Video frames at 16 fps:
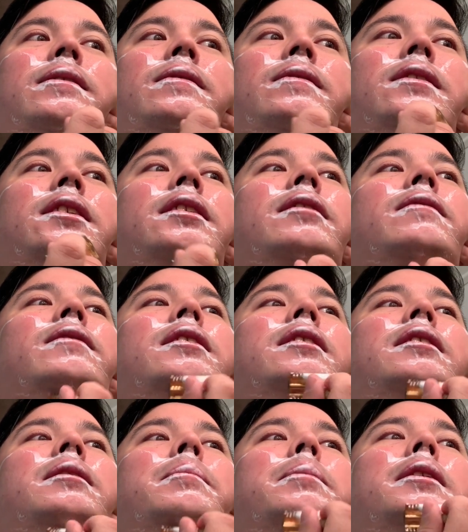
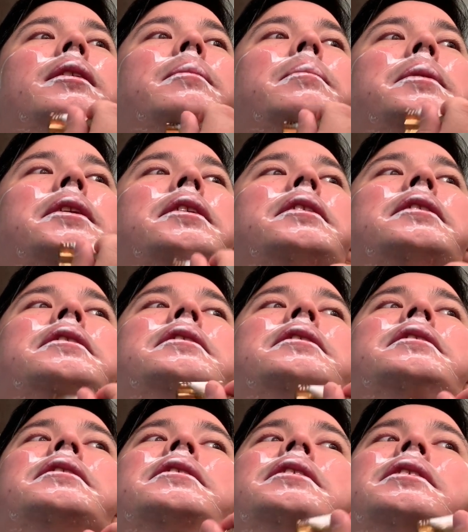firefighter paramedic on the
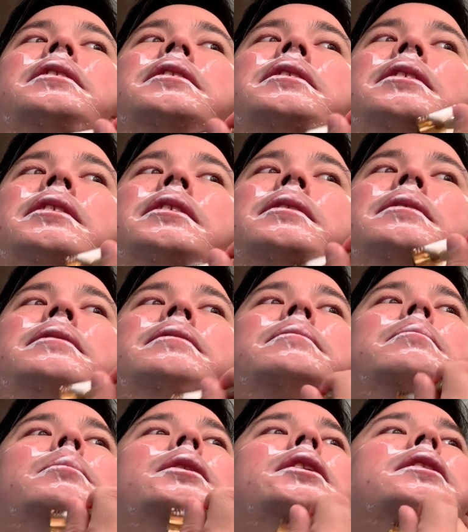TSC,
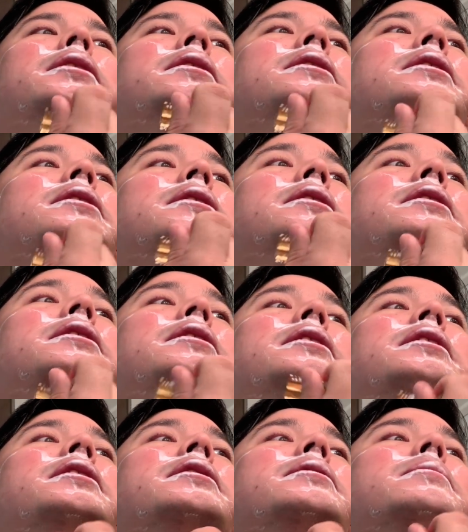Ben, it
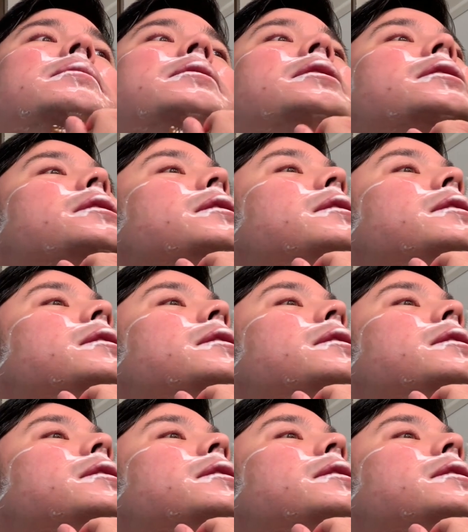is what it